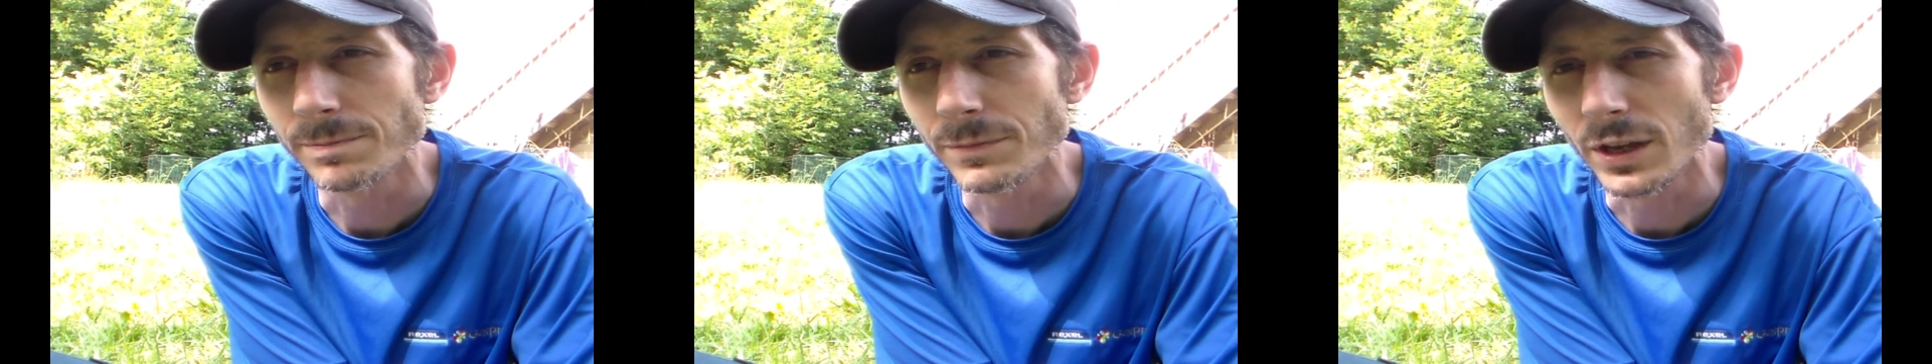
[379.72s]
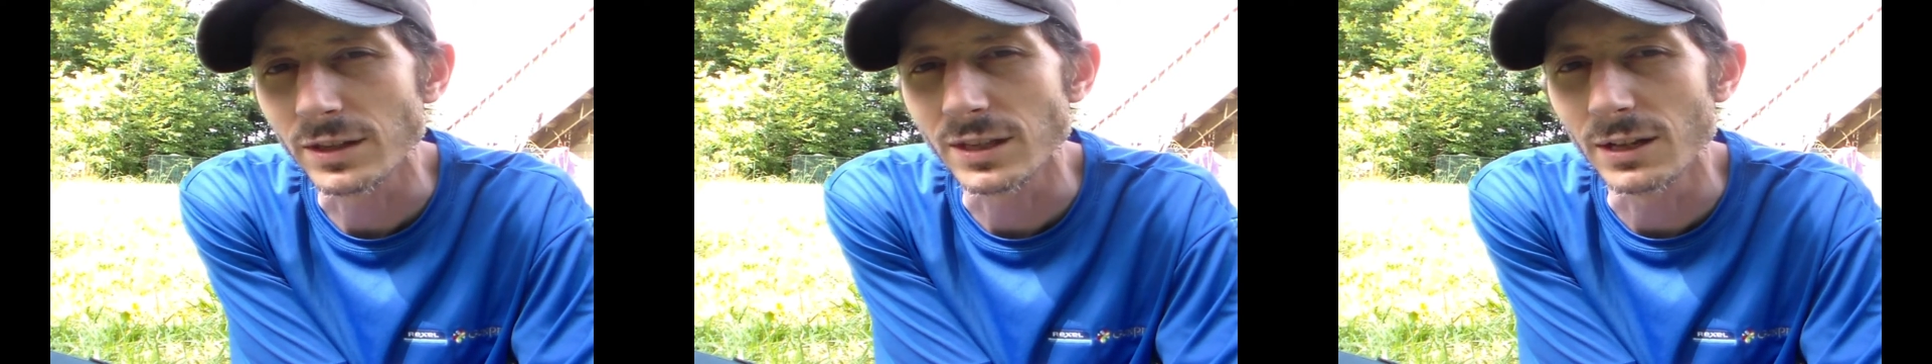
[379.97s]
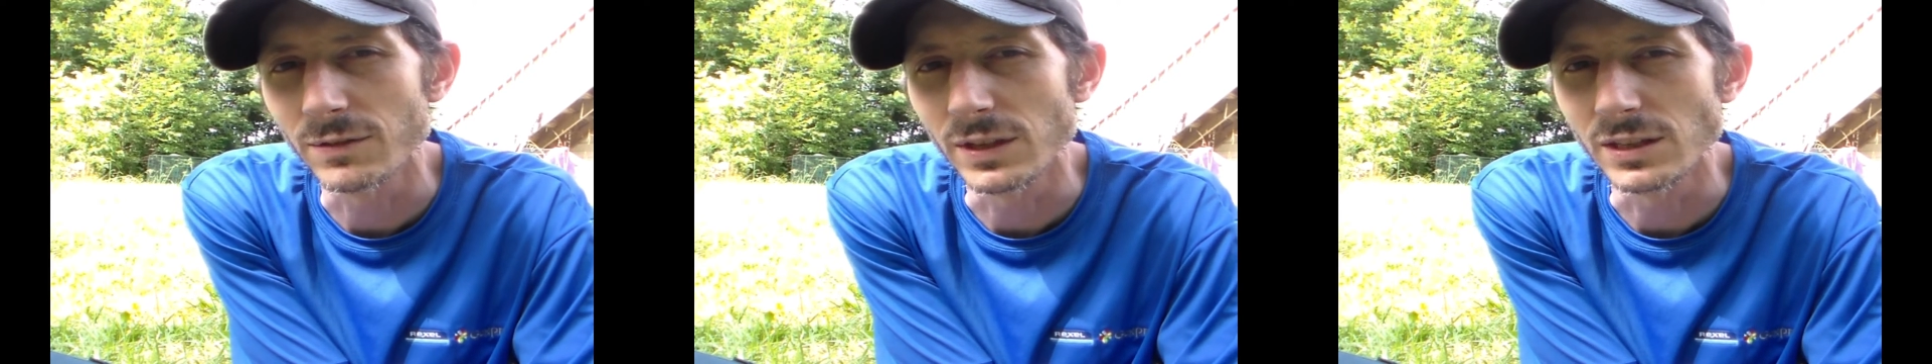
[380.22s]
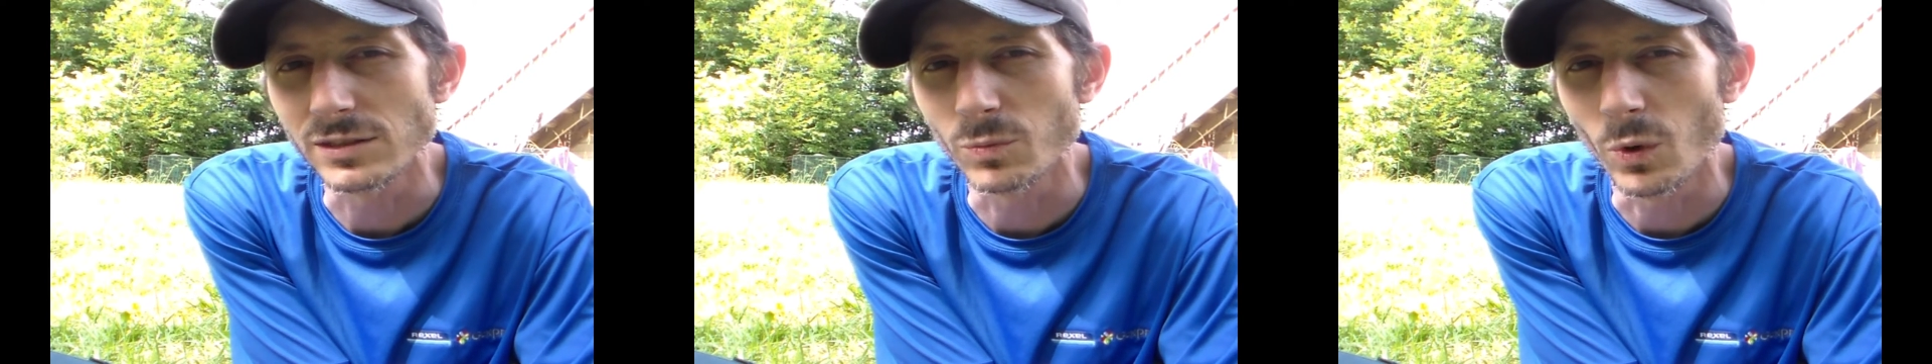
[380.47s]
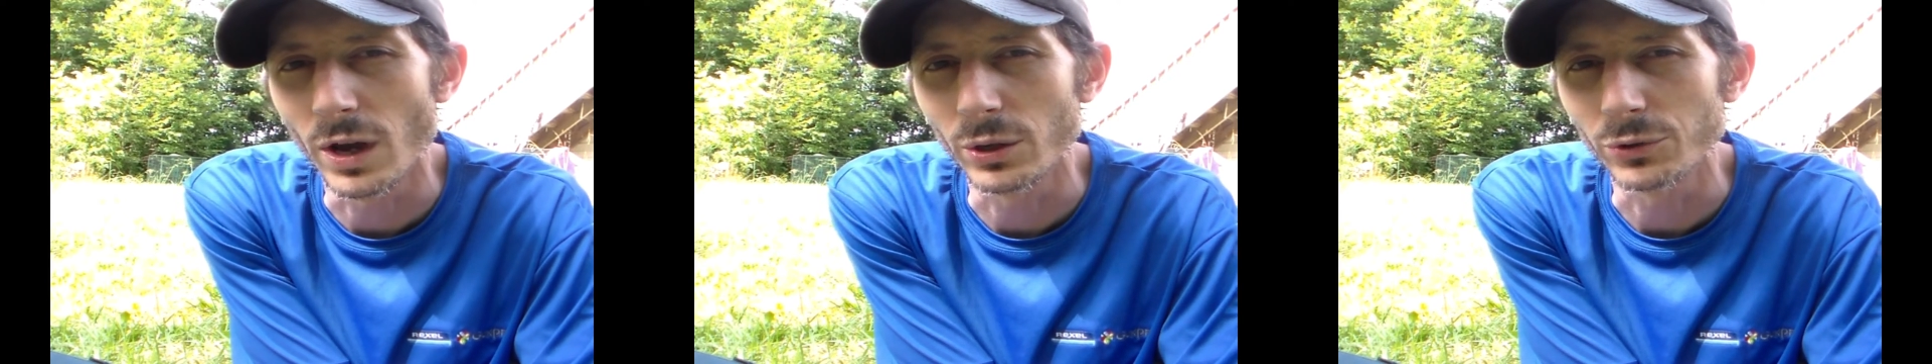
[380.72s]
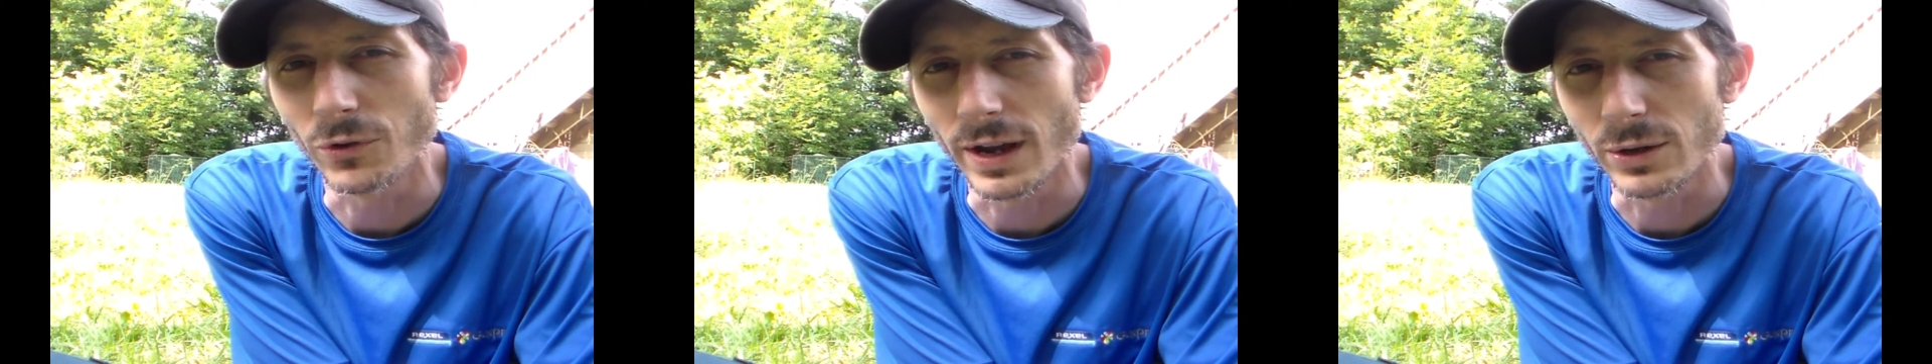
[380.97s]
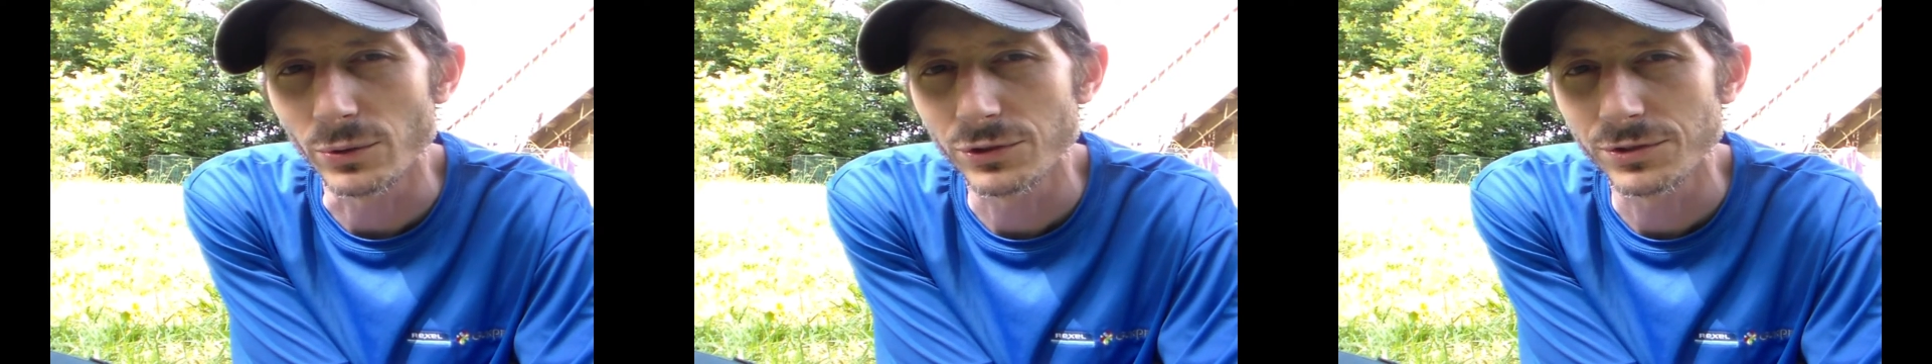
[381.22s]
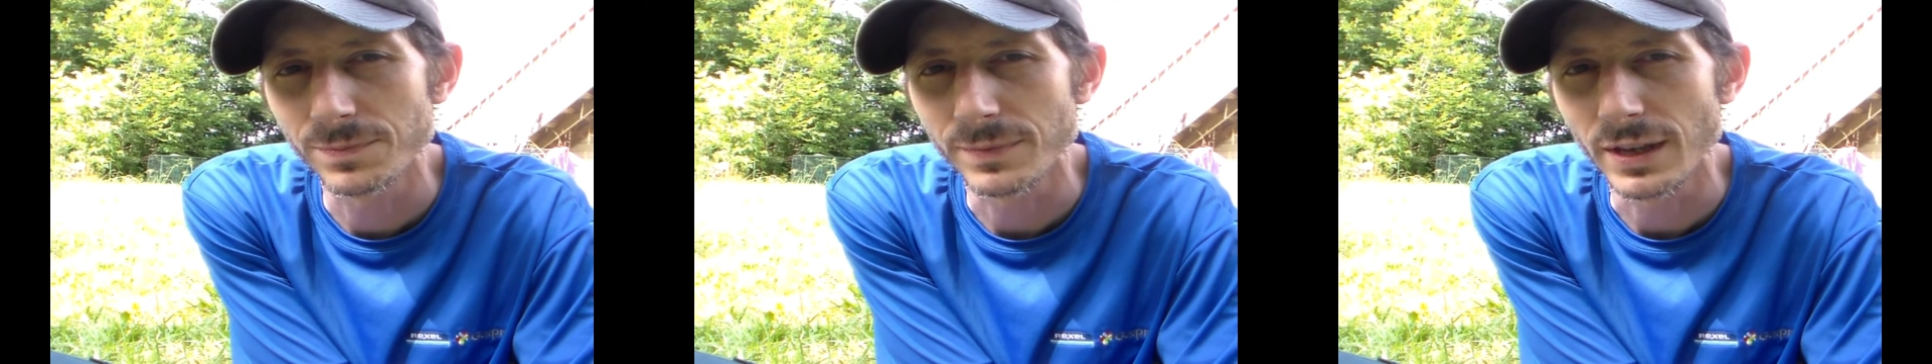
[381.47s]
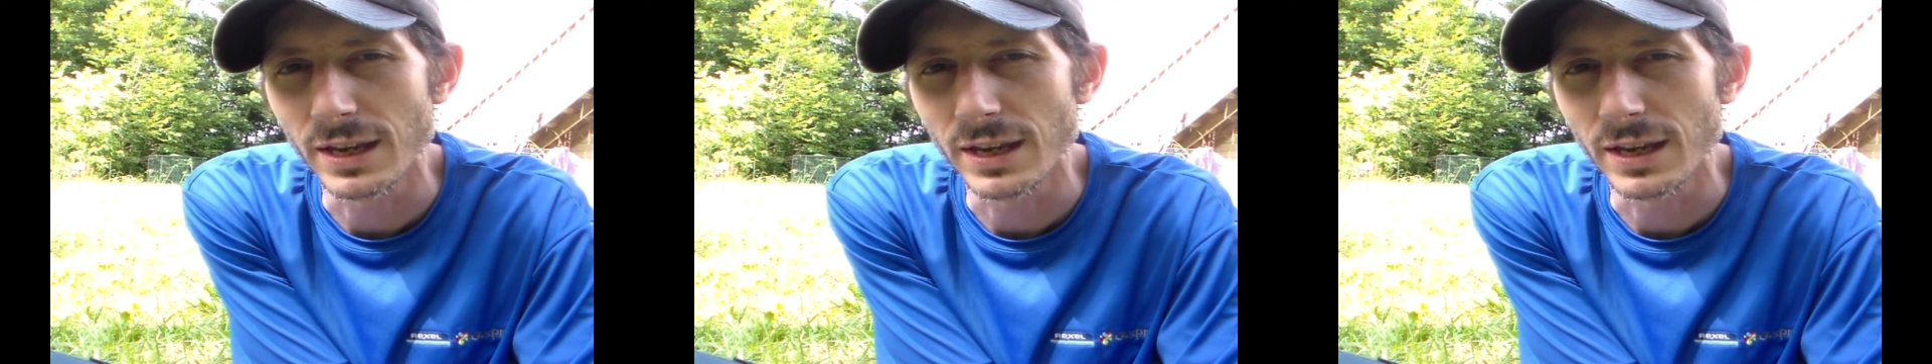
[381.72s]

Like I said, I've eaten some wild grouse,